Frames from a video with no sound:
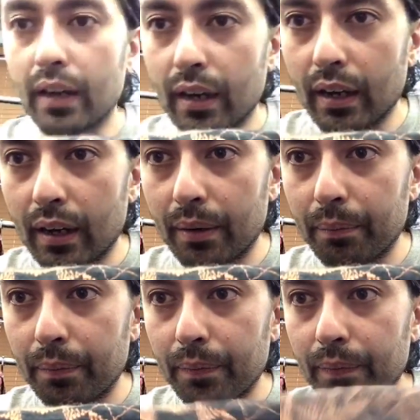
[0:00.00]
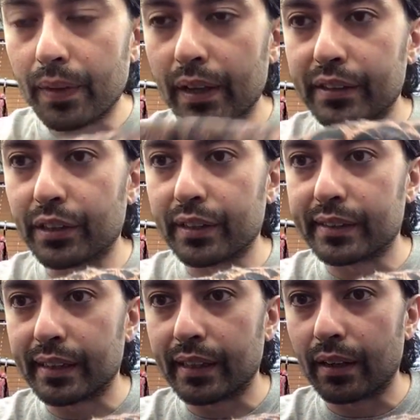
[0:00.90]
um, as you can
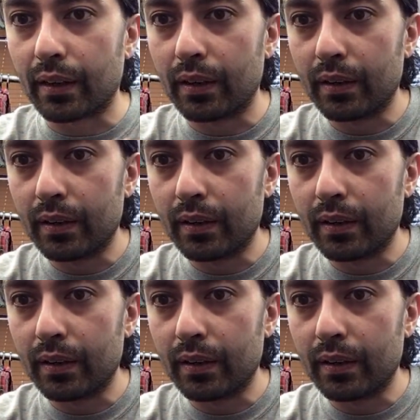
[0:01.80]
see here.